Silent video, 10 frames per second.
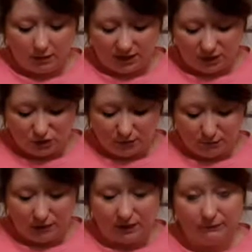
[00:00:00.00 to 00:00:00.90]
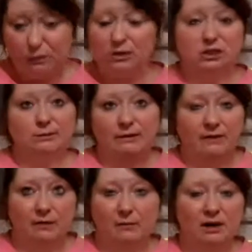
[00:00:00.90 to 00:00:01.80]
Daydream Believer, which is my
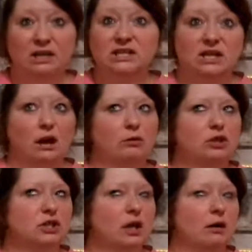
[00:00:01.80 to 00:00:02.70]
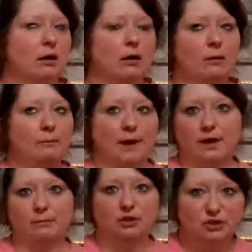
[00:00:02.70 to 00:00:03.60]
favorite Monkey song, which is my
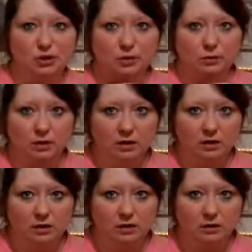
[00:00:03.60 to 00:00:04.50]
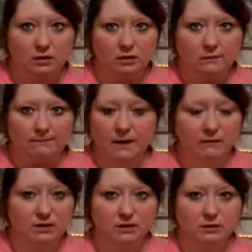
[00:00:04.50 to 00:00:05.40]
number two
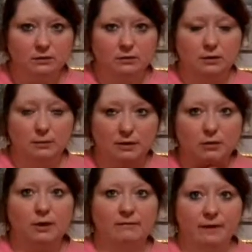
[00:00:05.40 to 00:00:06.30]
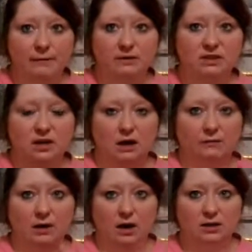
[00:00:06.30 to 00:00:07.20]
favorite. Number three, favorite song
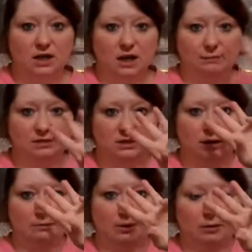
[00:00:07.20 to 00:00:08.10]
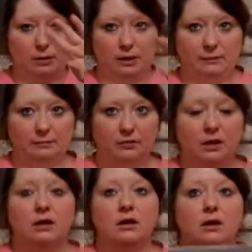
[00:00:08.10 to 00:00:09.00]
of all time. It's number three.
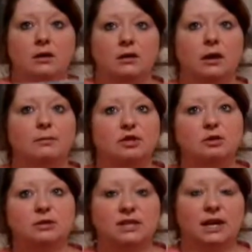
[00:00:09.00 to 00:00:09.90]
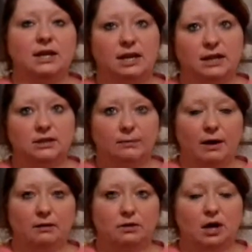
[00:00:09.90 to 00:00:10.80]
Number two is Tiny Dancer
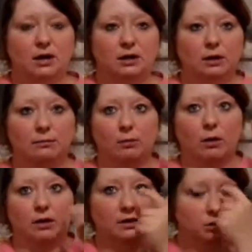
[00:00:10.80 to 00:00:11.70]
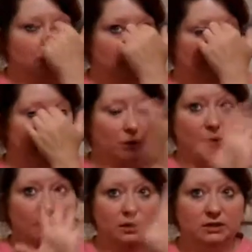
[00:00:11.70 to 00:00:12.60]
by Elton John, and number one is Dreams by the
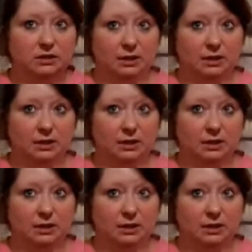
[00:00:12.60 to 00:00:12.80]
Cranberries.